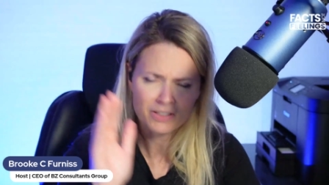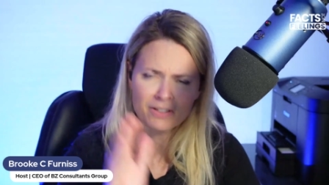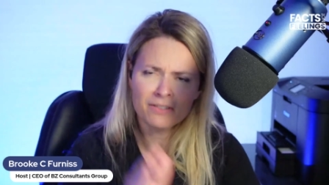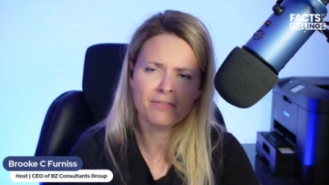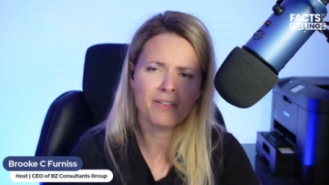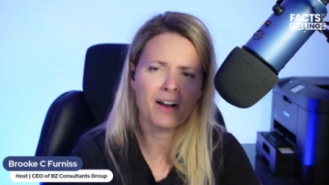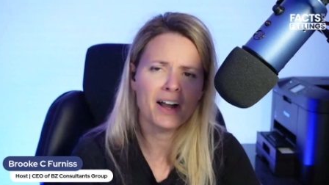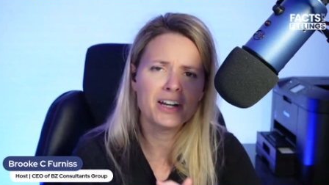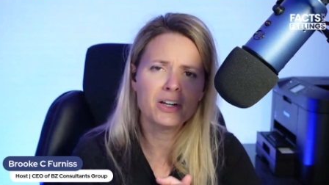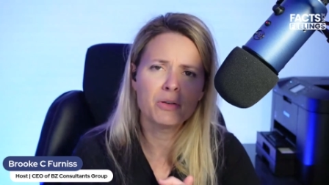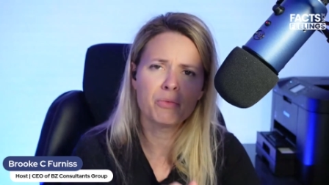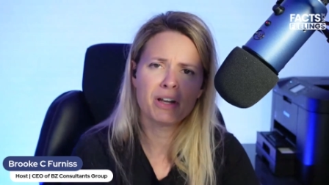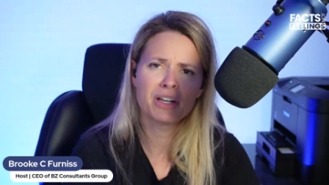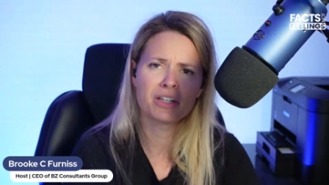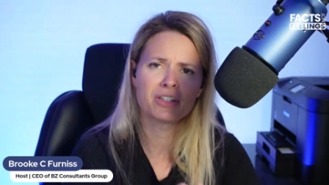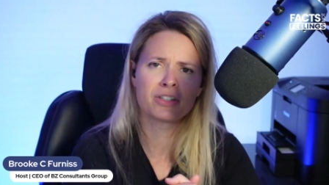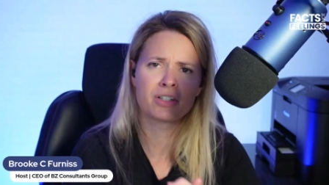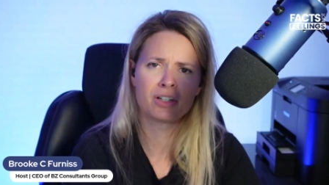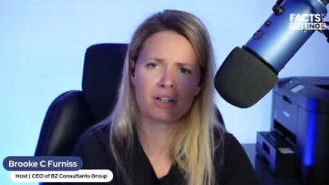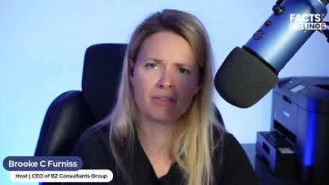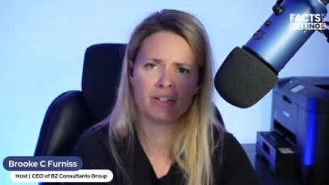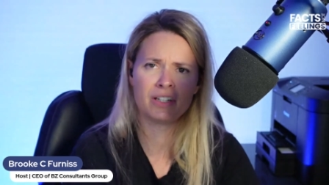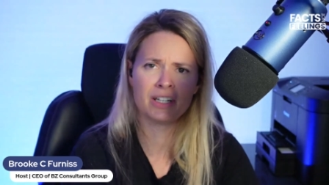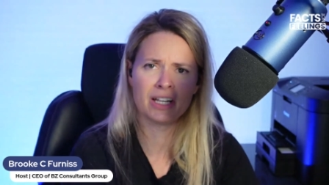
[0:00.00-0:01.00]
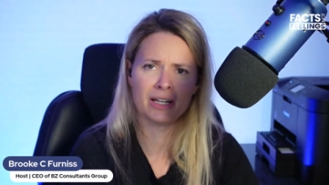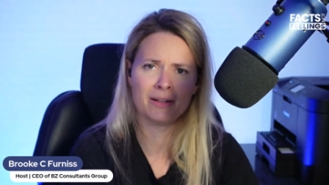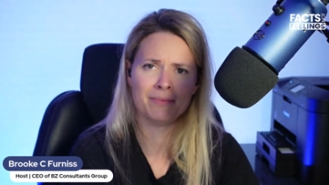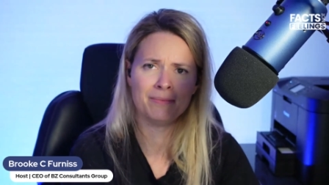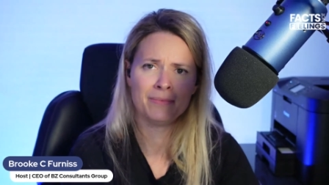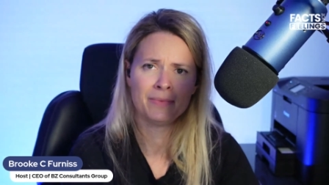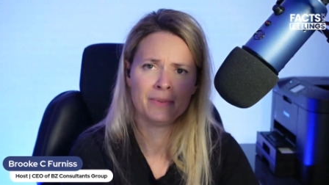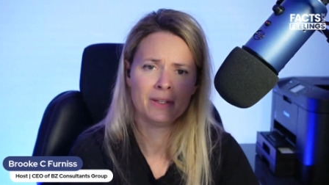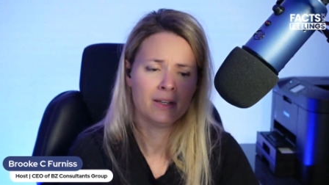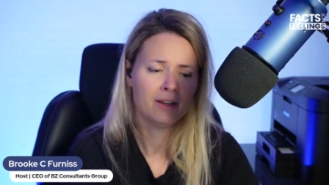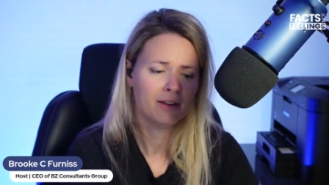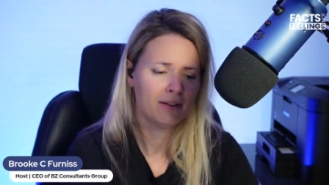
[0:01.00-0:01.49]
find a way to serve today.
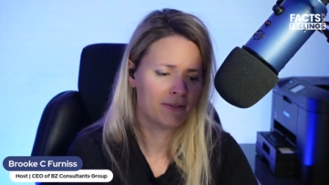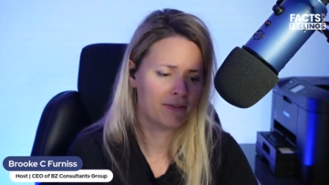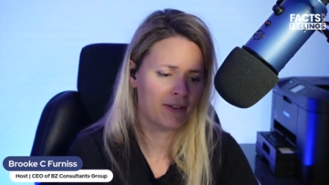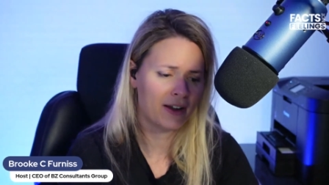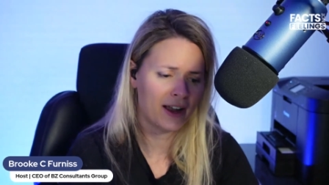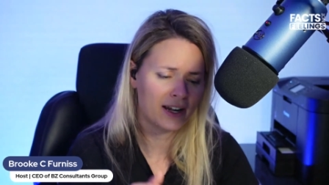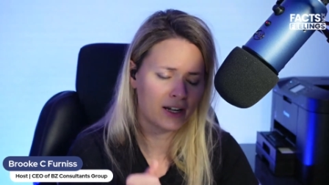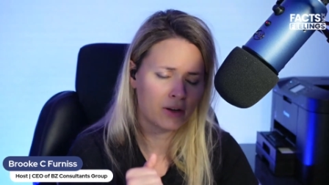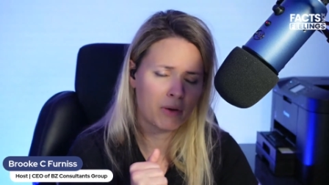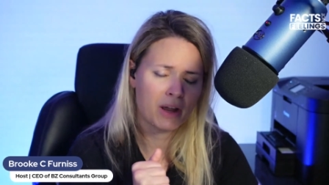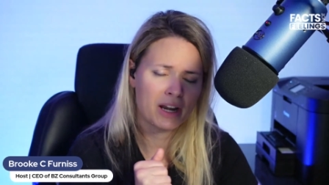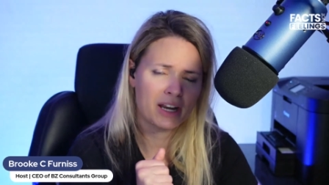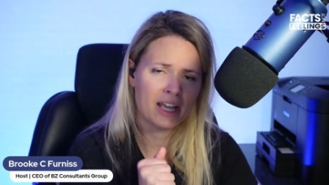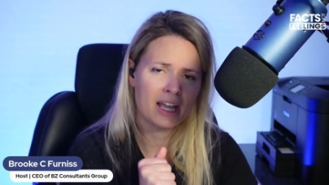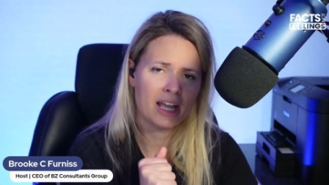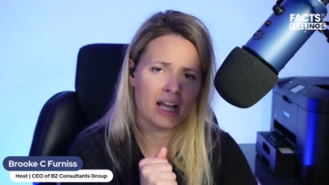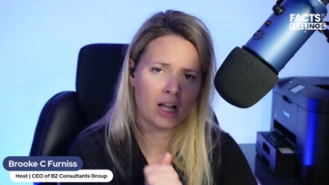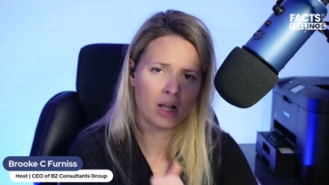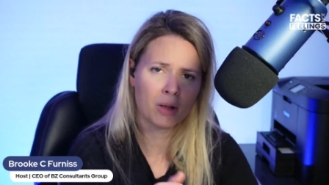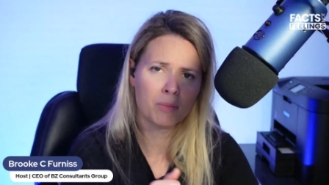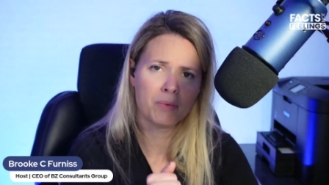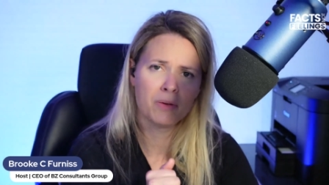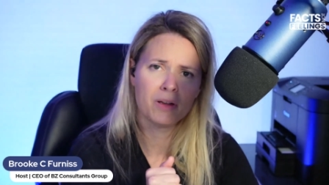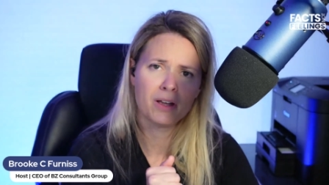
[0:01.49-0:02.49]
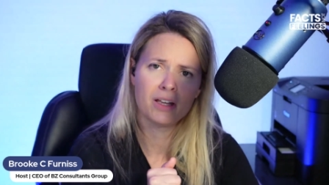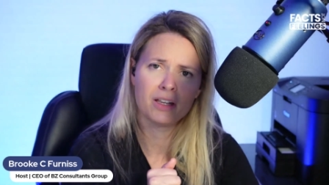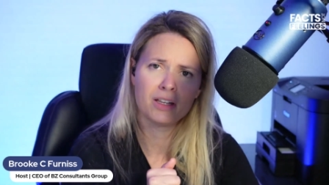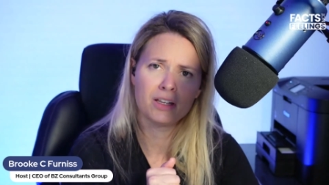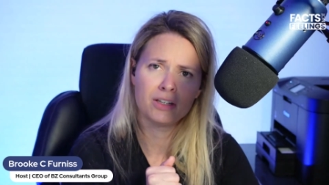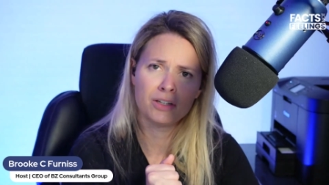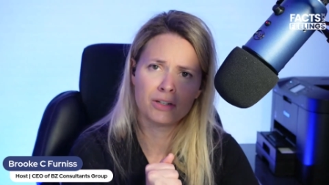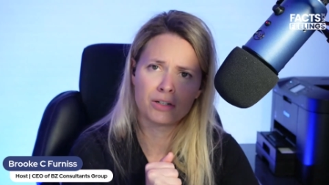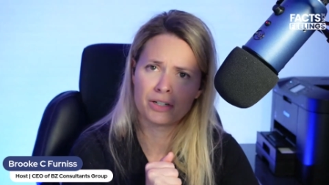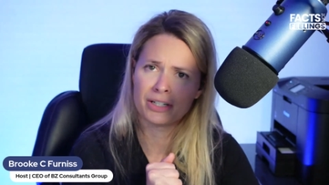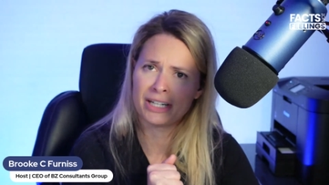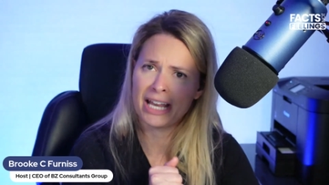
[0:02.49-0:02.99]
Find a way to help
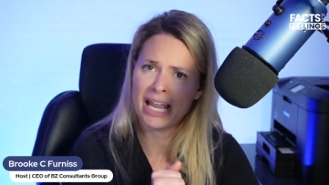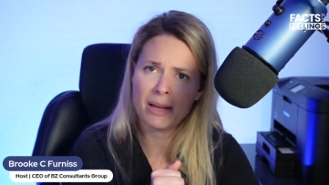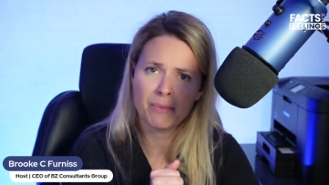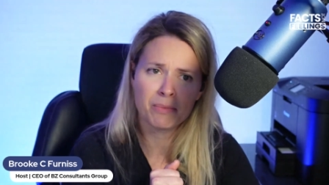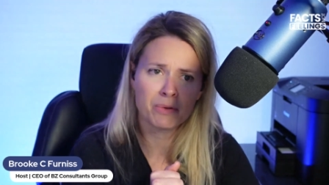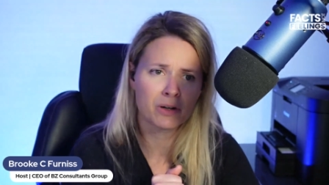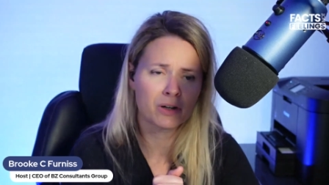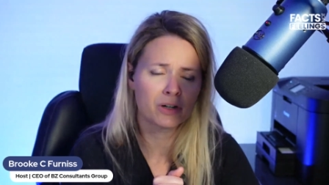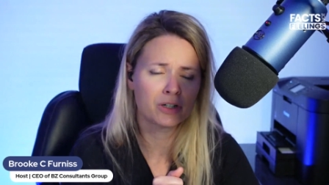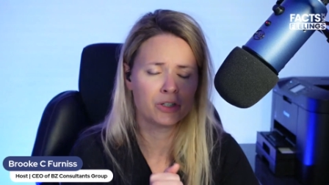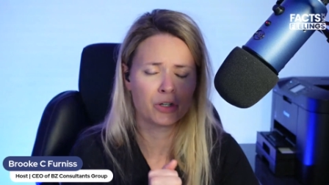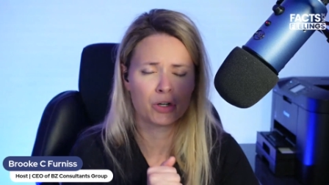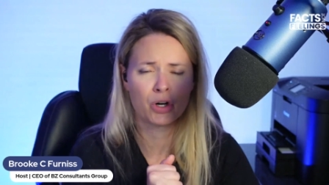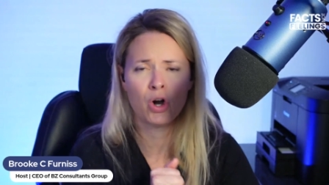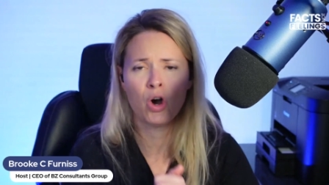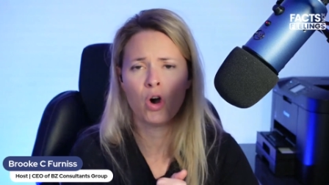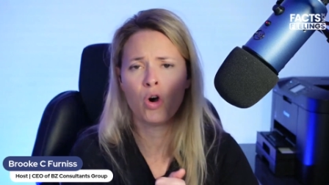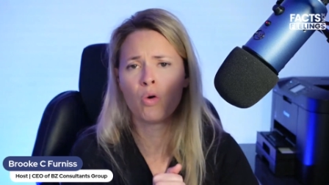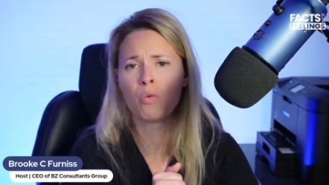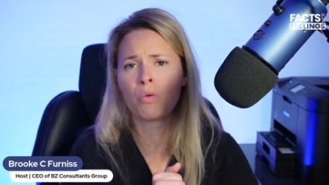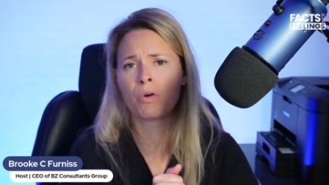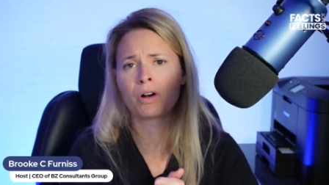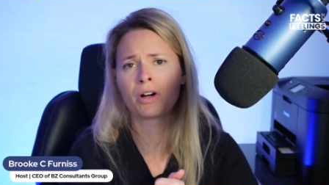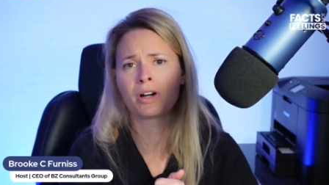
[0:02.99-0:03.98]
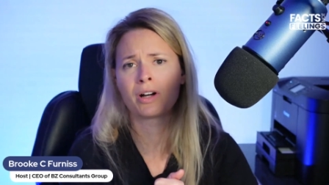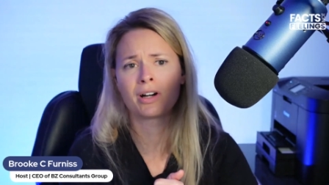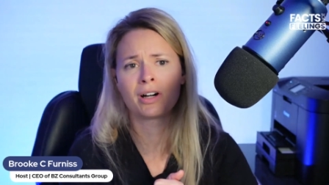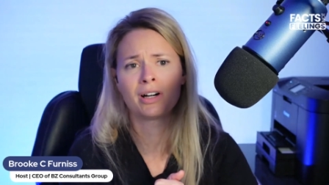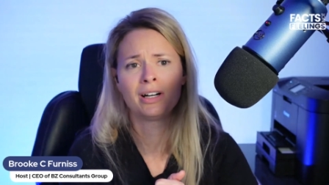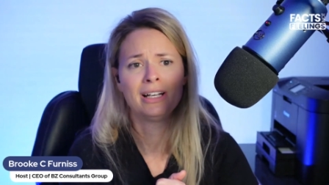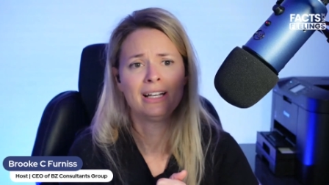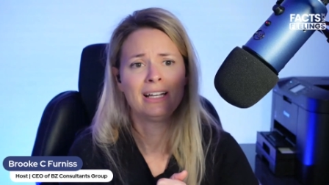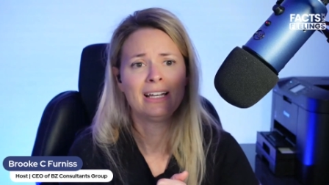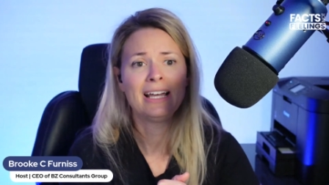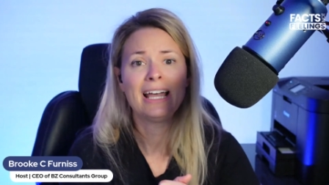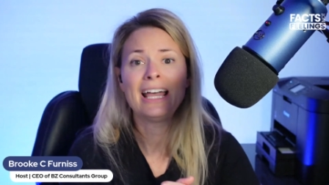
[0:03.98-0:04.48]
your neighbor, your coworker,
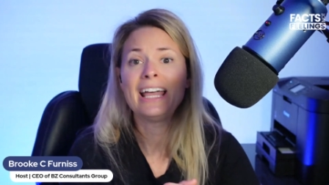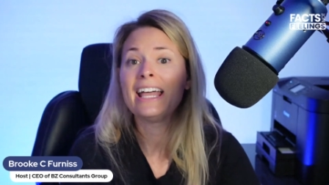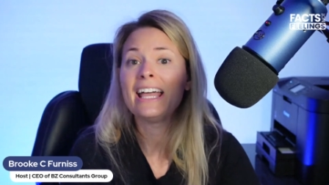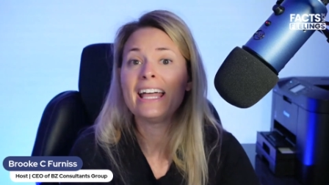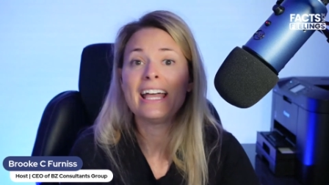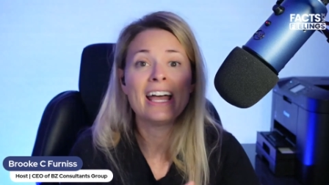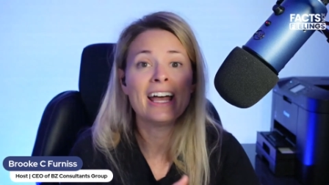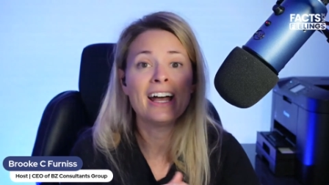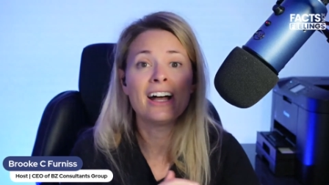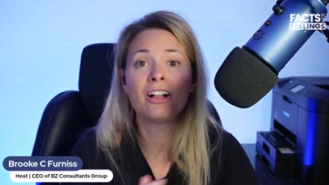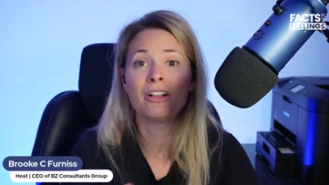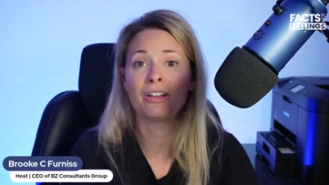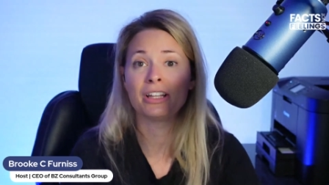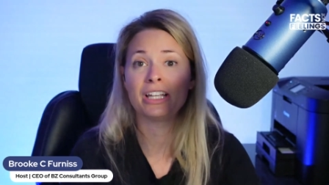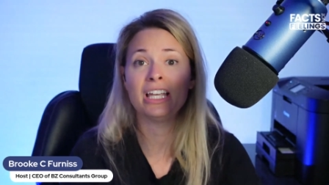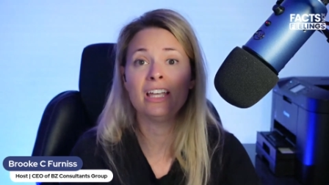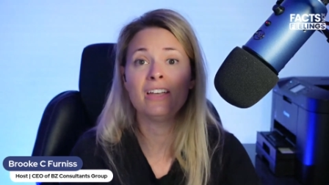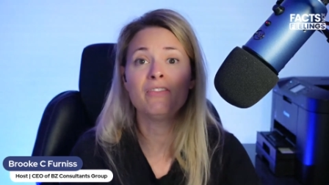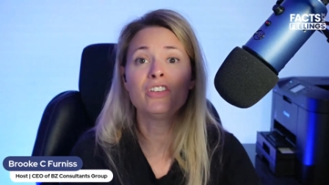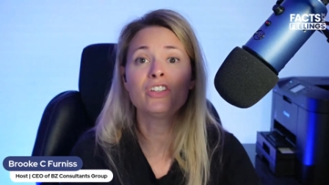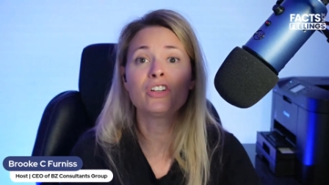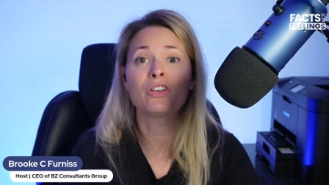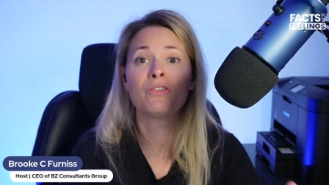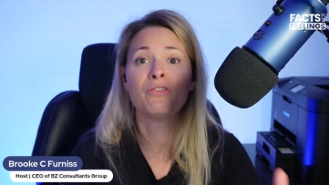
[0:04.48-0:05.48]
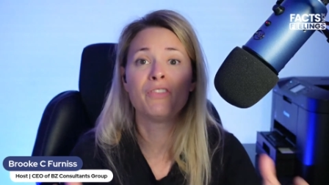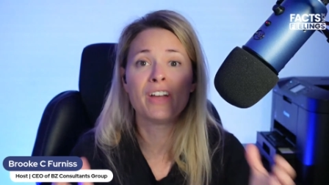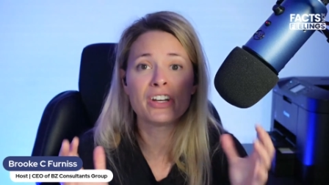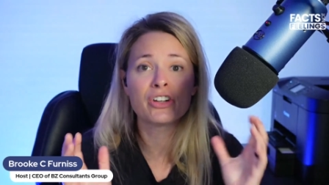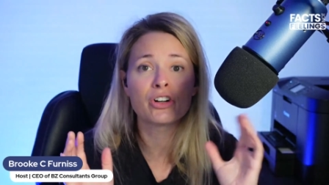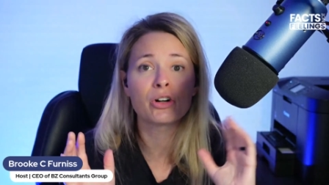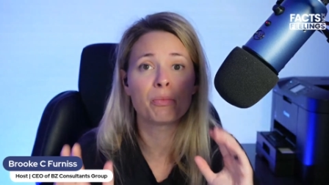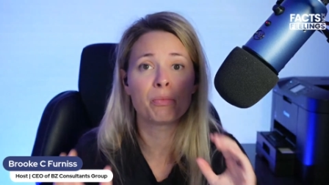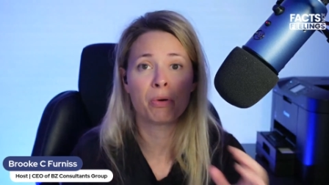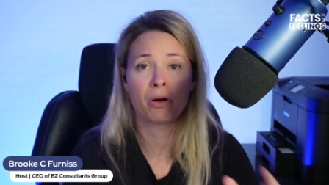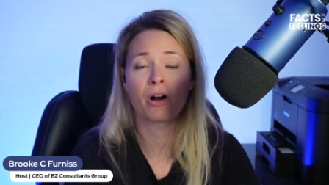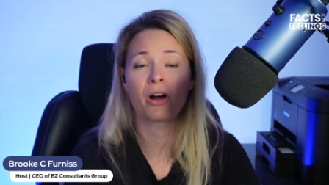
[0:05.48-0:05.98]
hell, even your
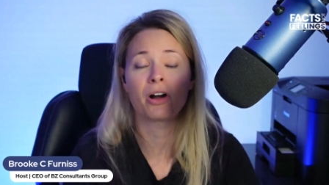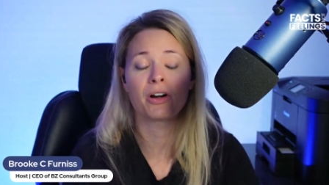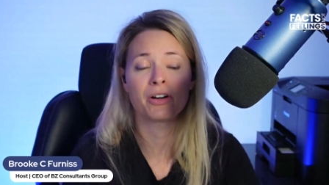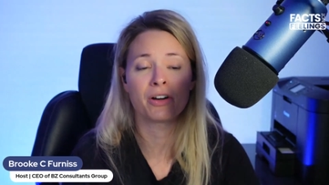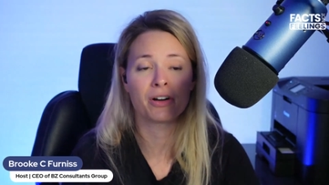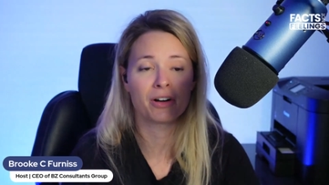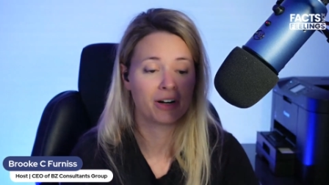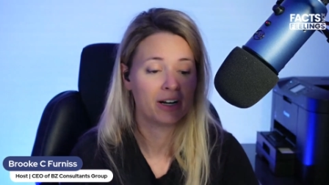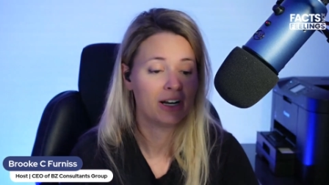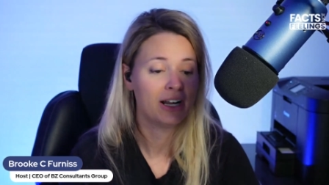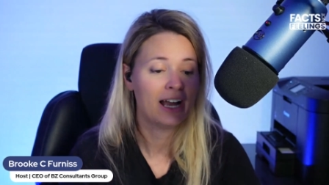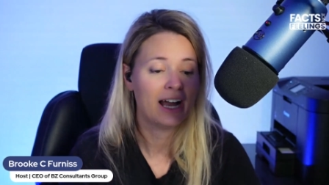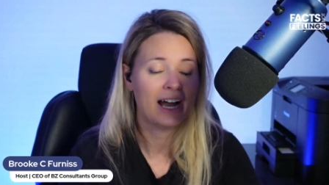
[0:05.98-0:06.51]
vendor partner.